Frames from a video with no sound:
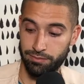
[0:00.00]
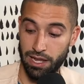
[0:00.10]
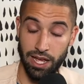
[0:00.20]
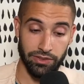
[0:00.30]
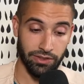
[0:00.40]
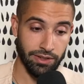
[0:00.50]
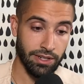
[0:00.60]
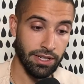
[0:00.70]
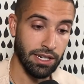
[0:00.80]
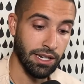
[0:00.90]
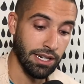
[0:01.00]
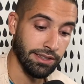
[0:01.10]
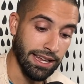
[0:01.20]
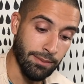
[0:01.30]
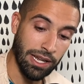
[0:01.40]
Bless. Uh,
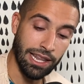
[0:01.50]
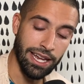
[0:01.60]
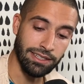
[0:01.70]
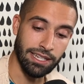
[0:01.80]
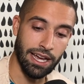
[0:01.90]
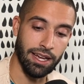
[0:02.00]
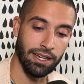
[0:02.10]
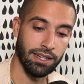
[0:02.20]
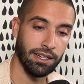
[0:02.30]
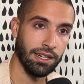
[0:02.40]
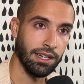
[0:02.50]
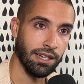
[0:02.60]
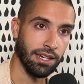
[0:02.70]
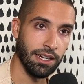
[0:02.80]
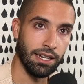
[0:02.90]
Damn, I like that.
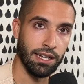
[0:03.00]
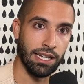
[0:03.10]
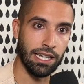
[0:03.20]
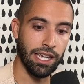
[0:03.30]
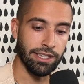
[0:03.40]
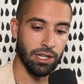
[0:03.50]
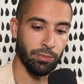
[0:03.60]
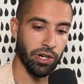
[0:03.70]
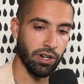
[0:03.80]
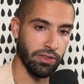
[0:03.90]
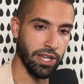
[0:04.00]
And I like that you put it on the